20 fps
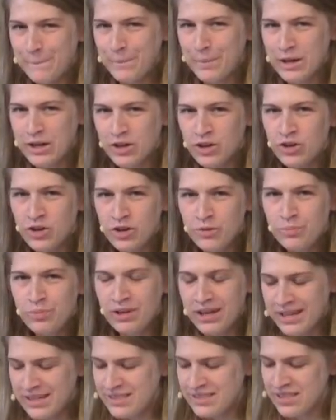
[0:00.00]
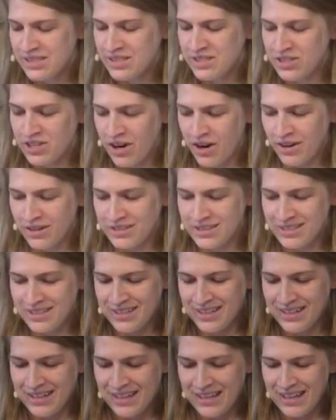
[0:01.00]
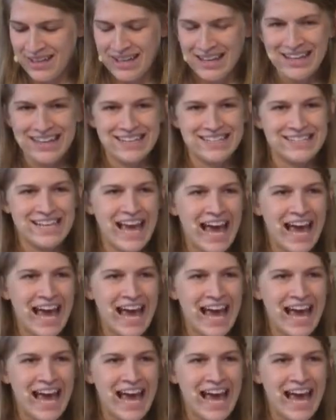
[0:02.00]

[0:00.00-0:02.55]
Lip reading: But a good place to start is